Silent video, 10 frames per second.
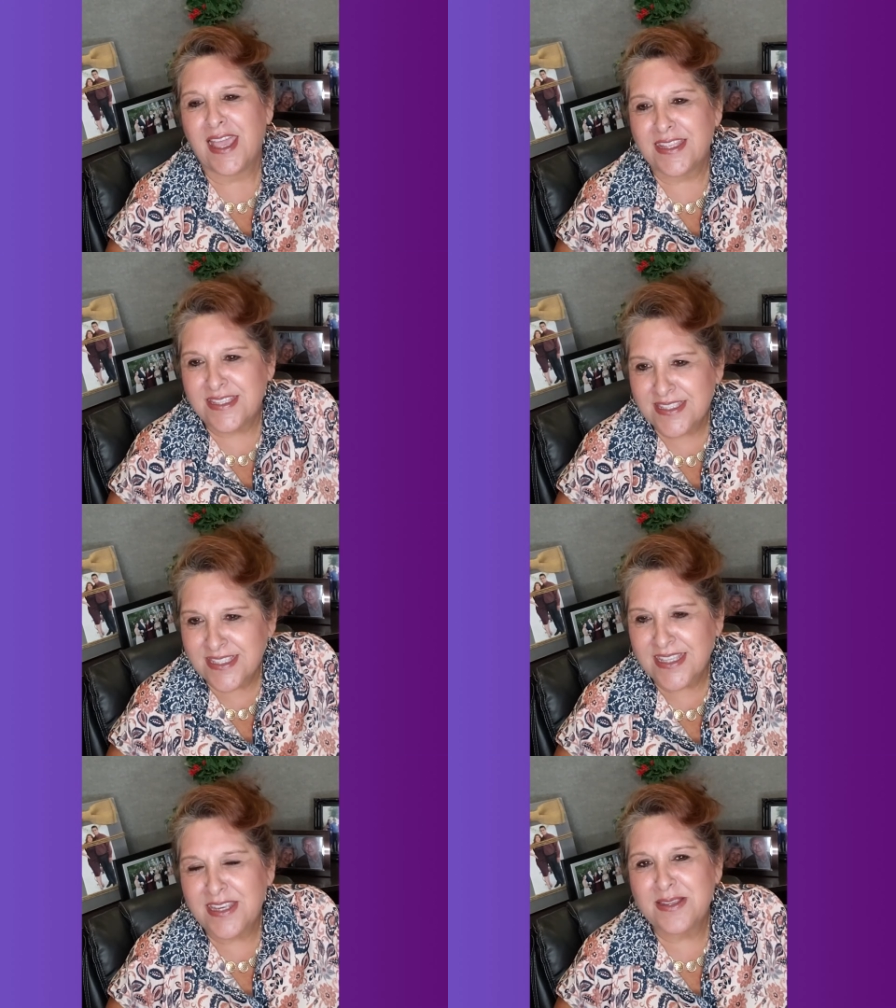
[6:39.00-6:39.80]
and
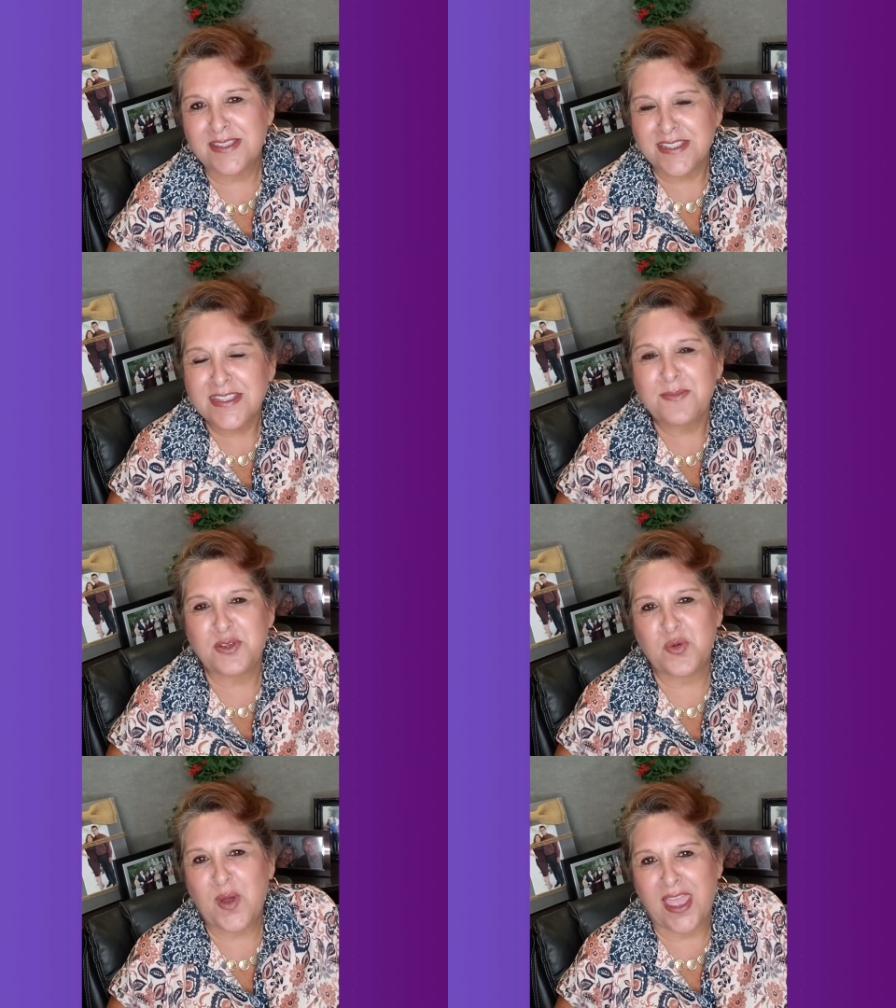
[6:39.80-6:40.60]
slipped,
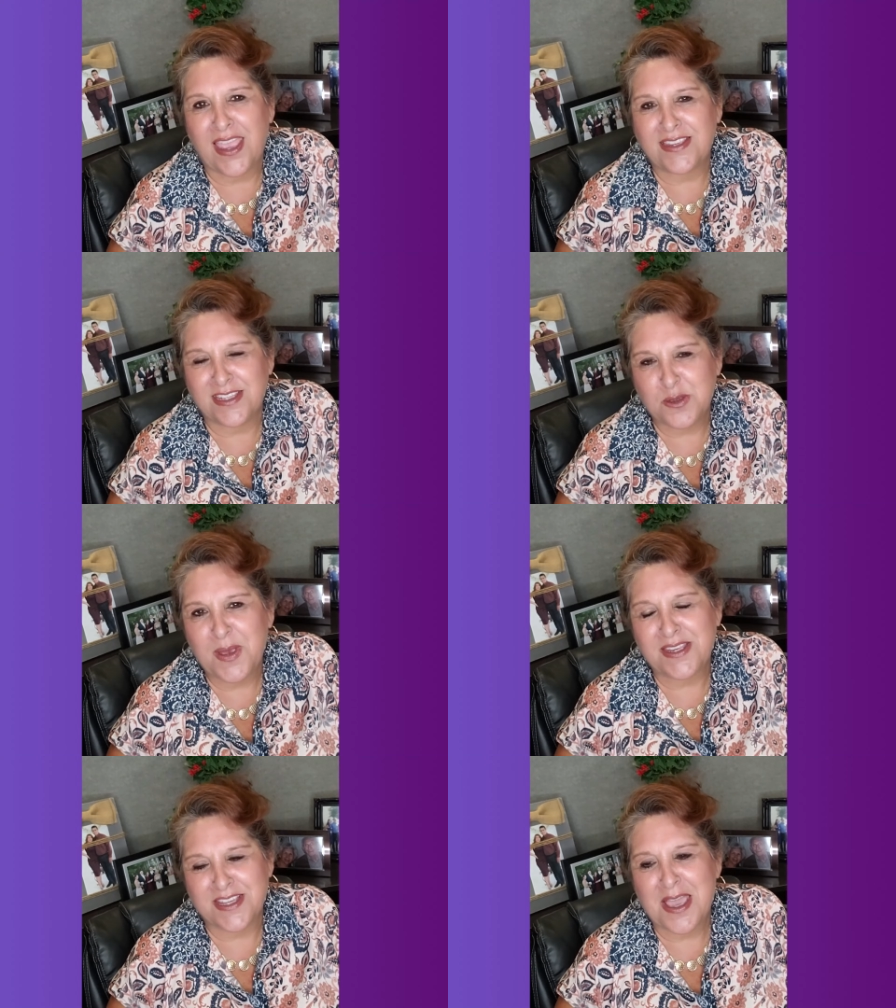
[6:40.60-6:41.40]
slipped away to
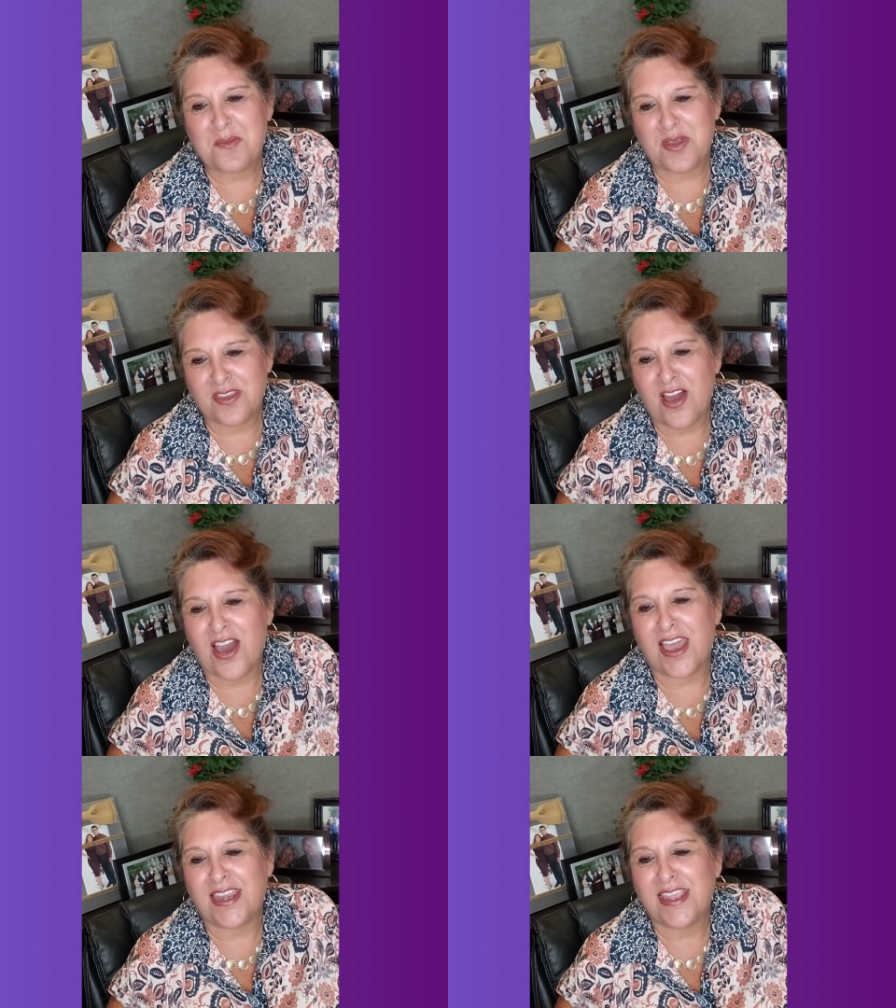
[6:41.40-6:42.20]
spend time with
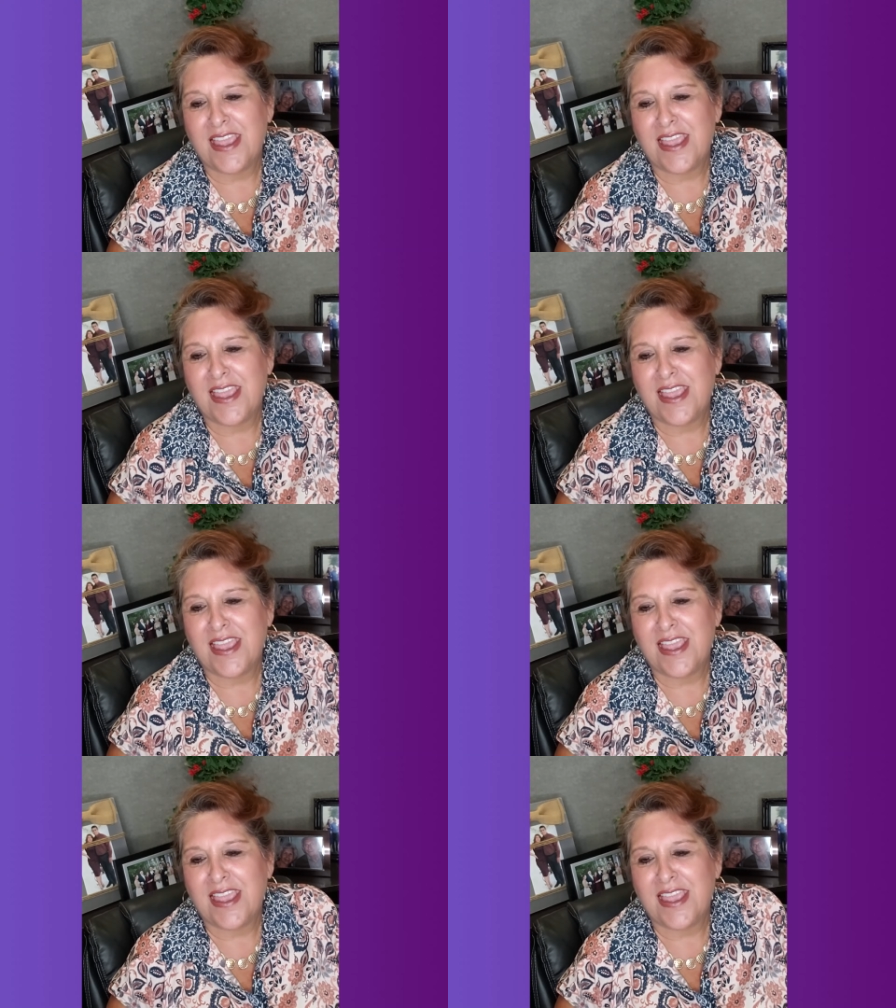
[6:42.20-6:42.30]
God.